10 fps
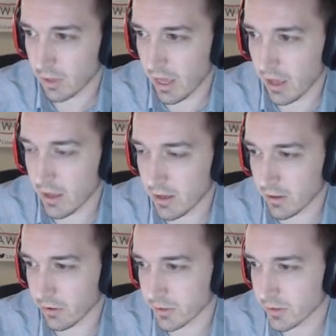Hey,
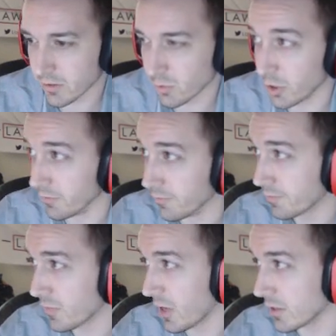there it is. Sweet.
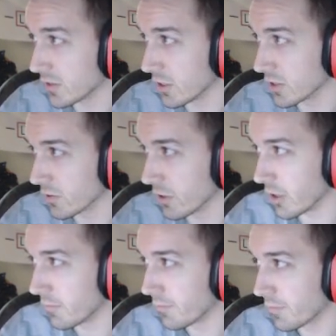All right, so you guys are in there
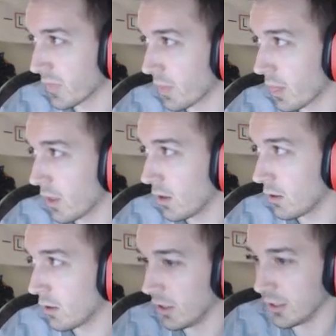now.
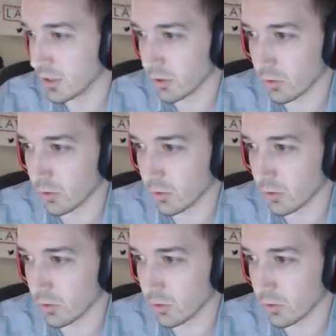Neato.